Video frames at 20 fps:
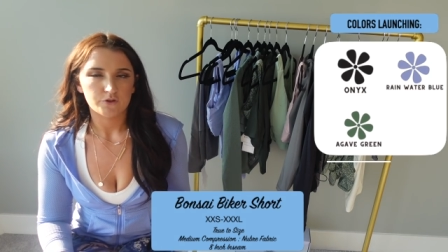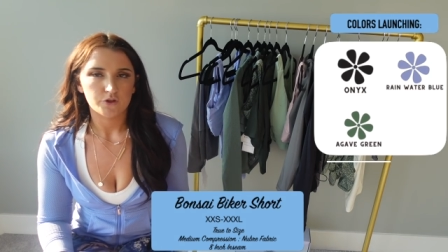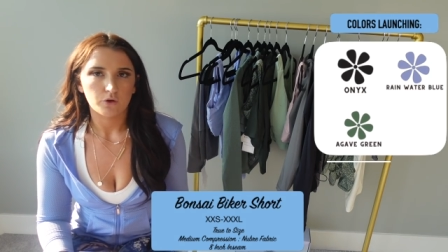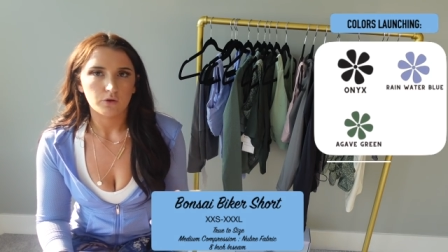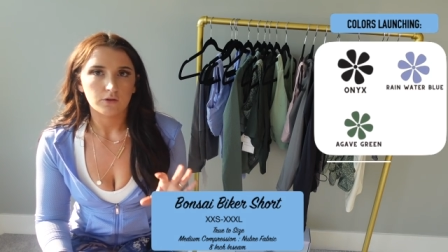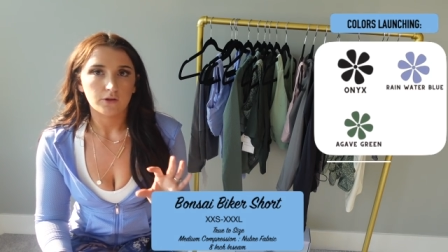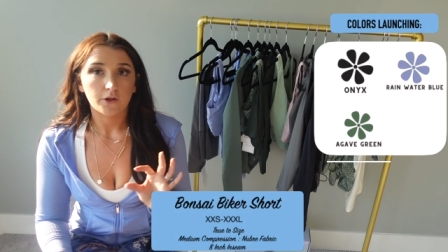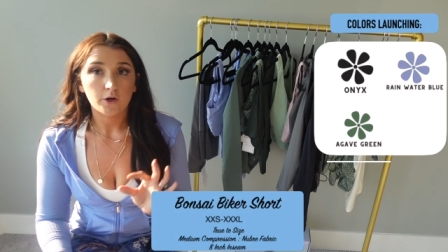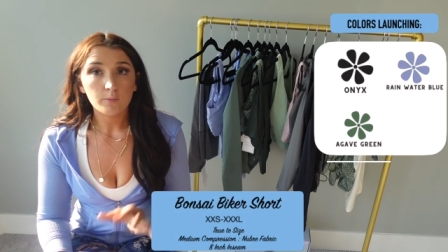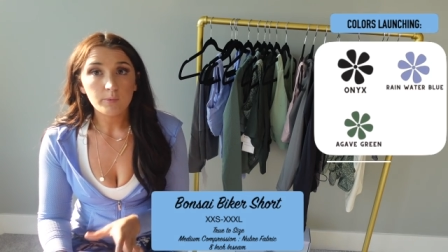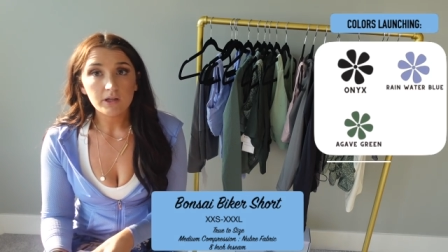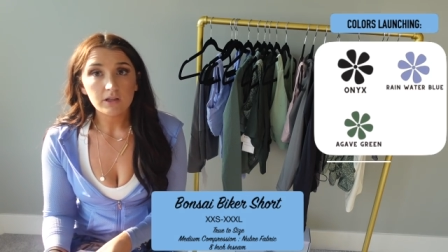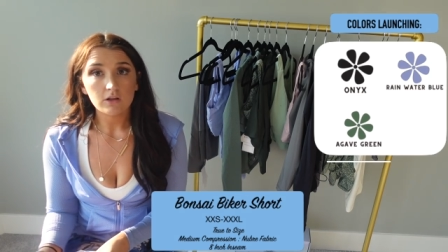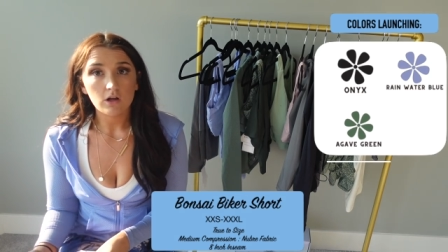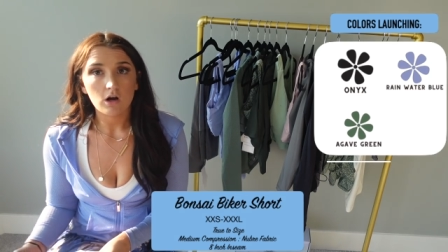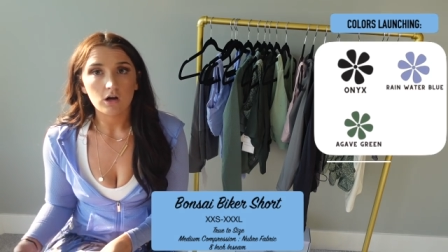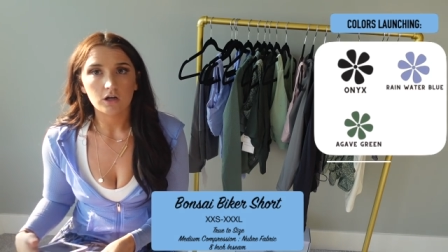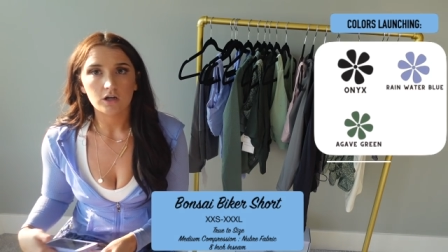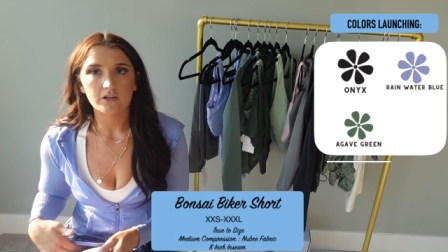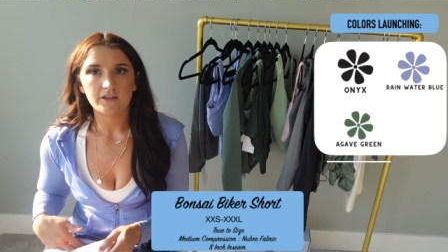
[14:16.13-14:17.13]
so a little bit
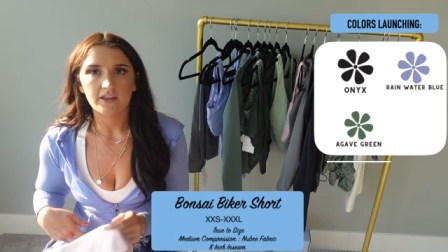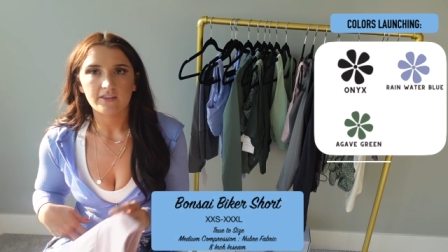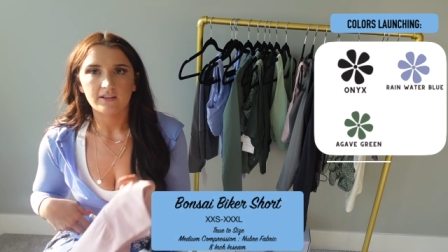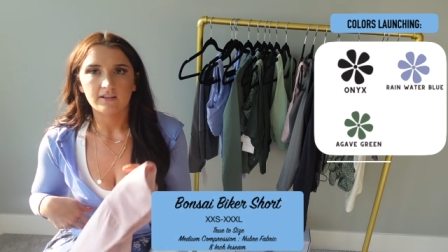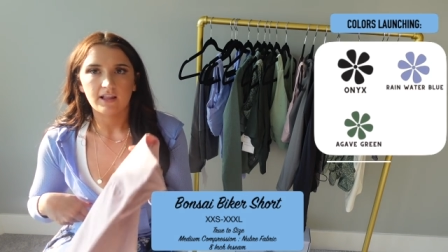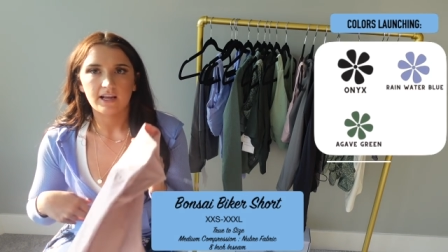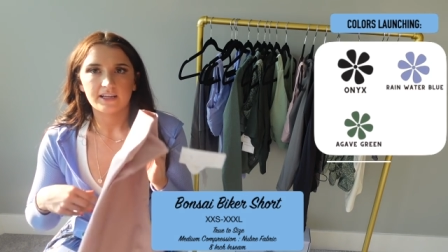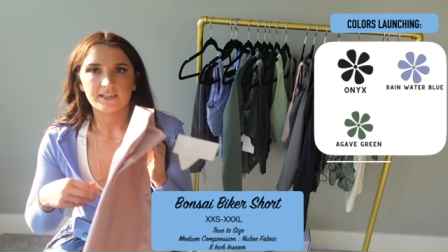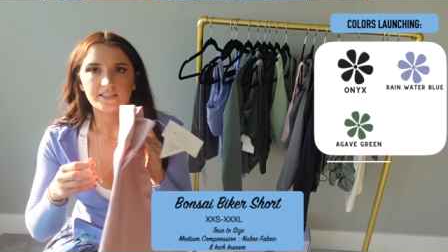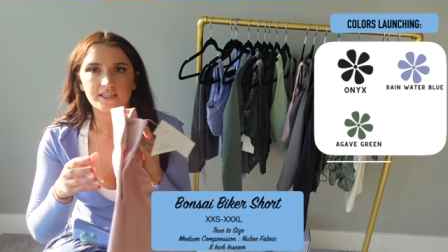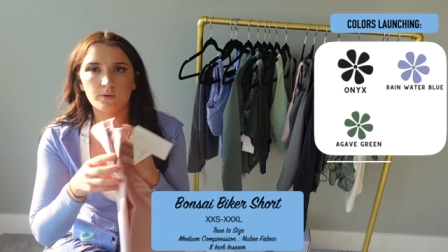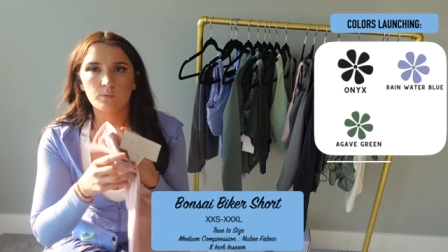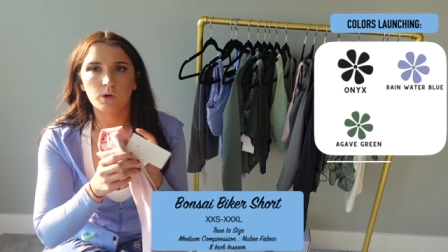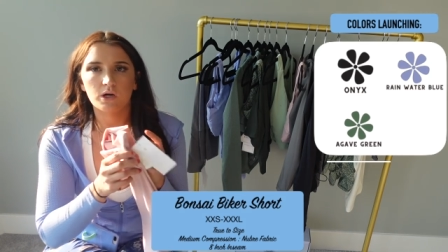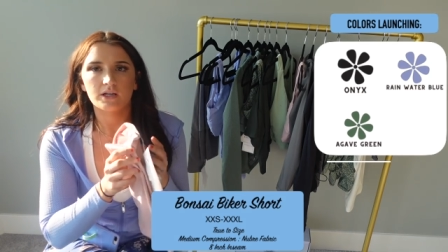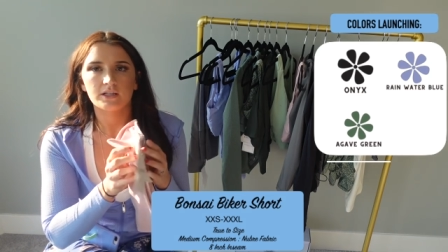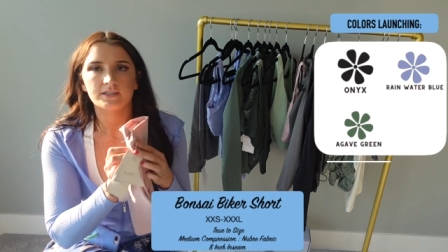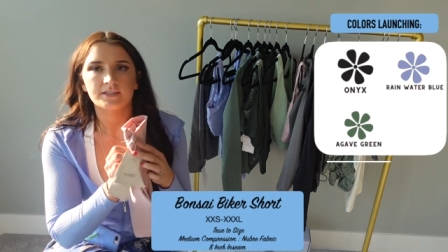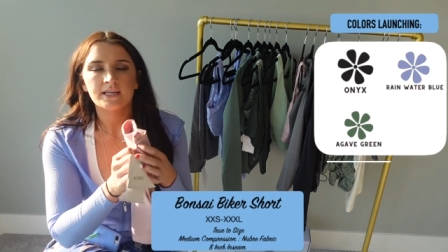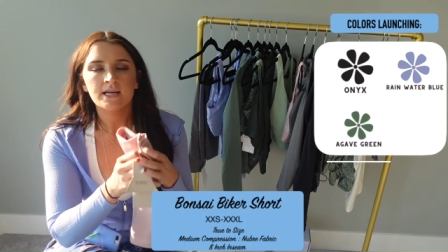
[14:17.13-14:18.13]
longer than the Legacy
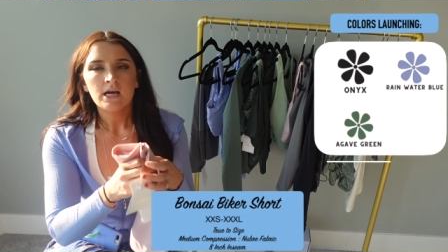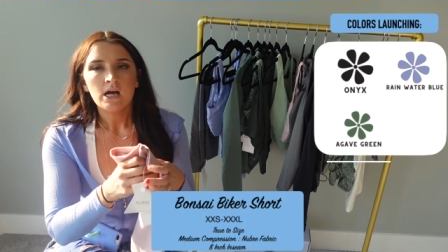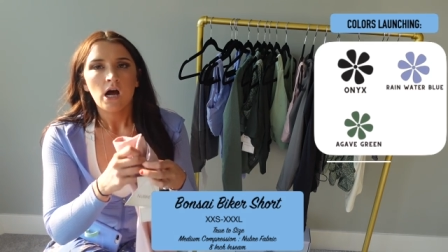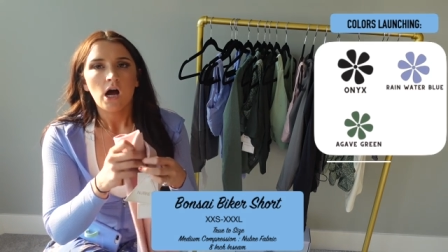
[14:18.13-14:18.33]
ones.